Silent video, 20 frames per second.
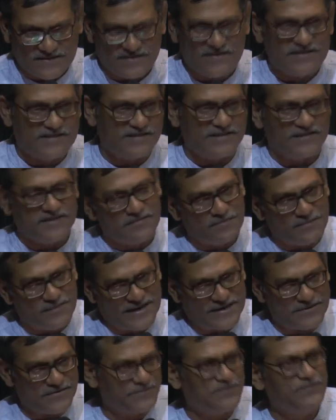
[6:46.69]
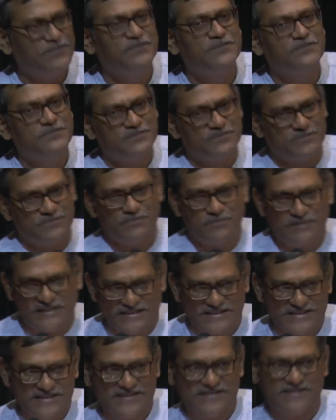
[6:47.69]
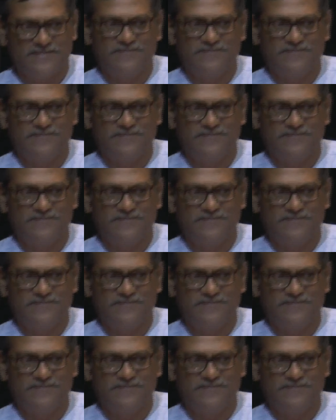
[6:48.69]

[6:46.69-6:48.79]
Sir, Madam, please.